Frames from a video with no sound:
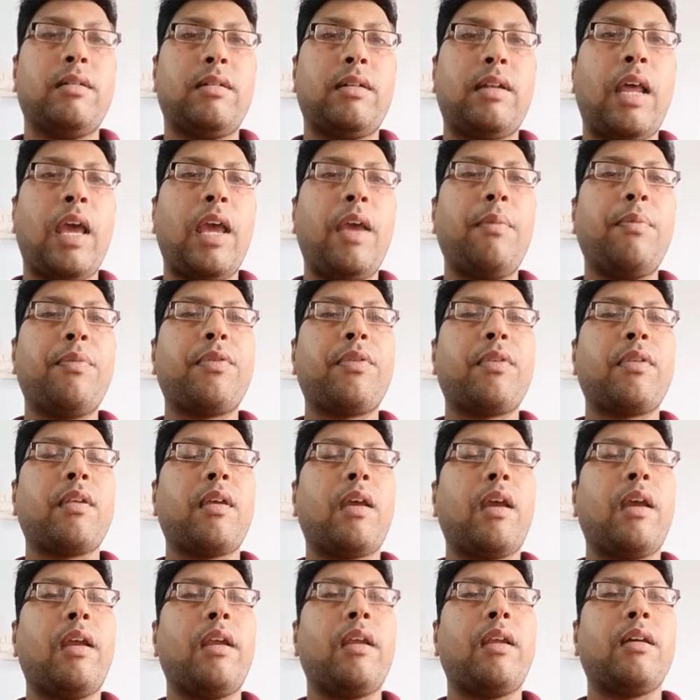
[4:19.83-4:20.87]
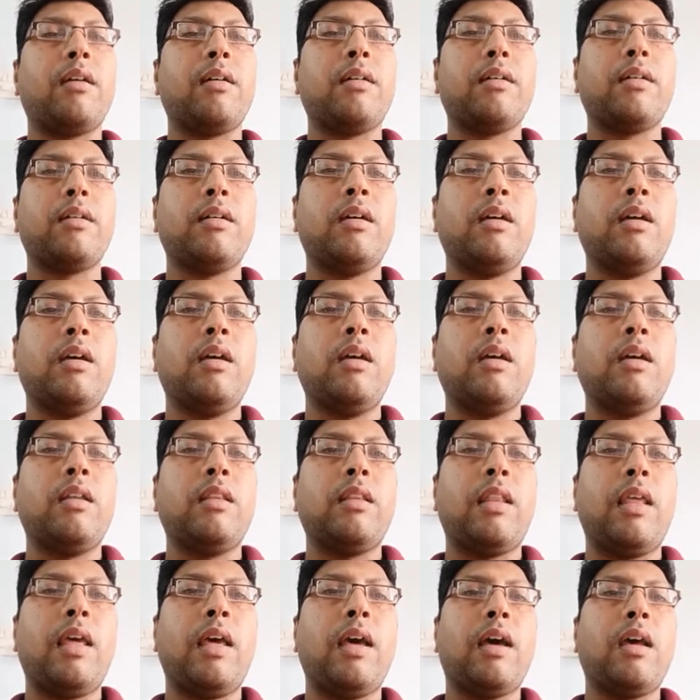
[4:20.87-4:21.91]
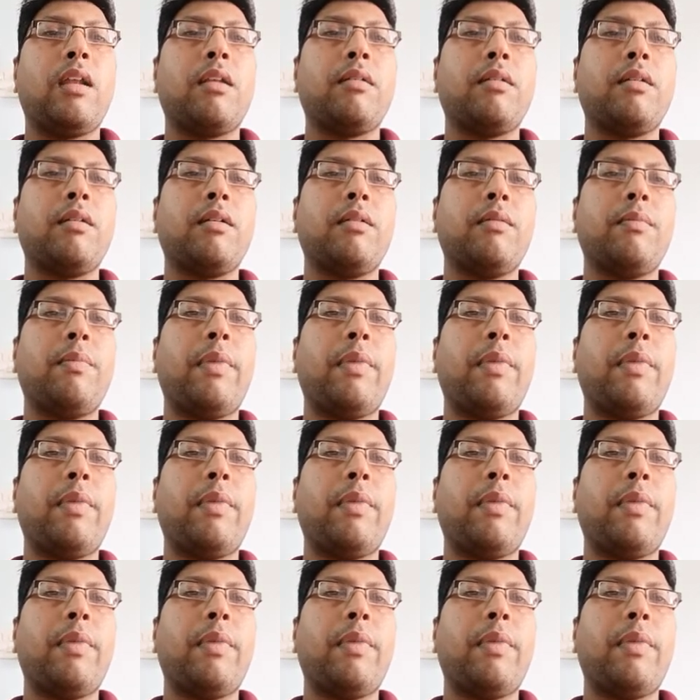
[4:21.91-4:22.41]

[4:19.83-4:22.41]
types, and they are